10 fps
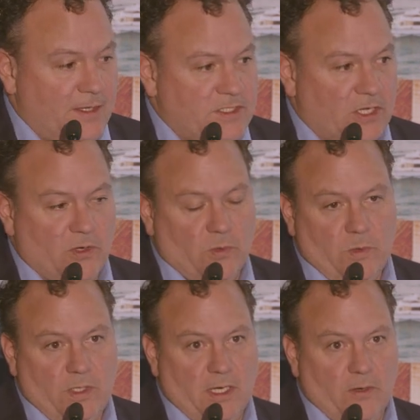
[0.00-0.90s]
So,
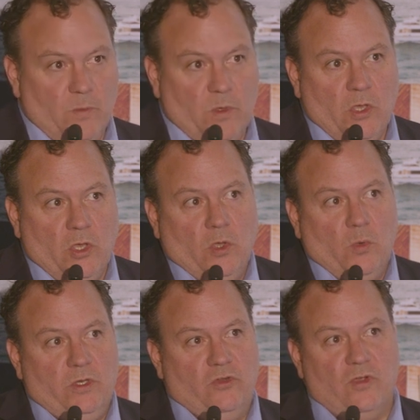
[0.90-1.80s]
you know,
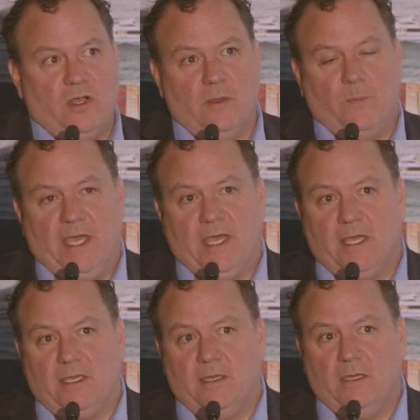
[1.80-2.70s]
when you draw it back,